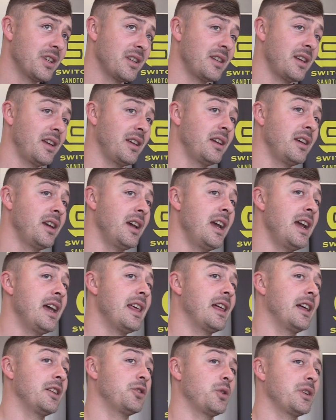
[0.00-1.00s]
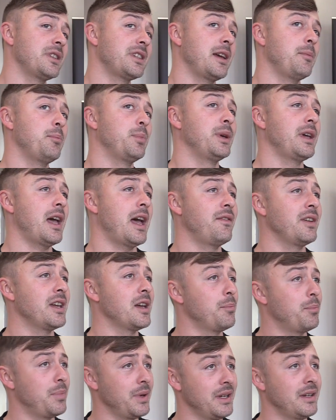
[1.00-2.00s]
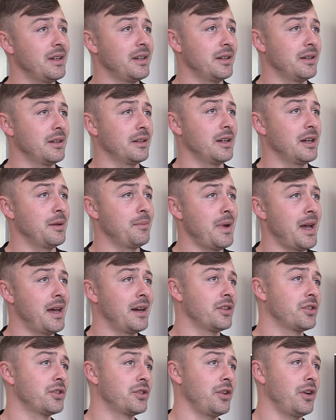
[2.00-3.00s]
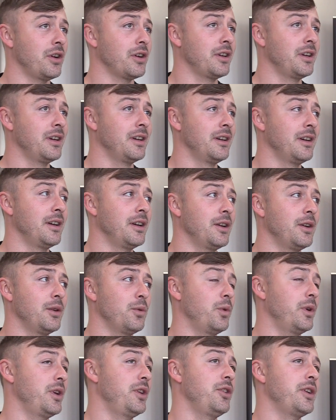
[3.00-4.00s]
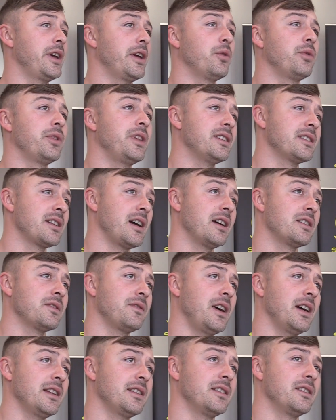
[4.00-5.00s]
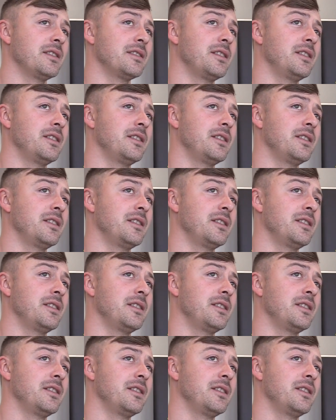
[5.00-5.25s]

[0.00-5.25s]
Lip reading: So that's why I say having a big amount of stock. Where do you get all these guys fighters?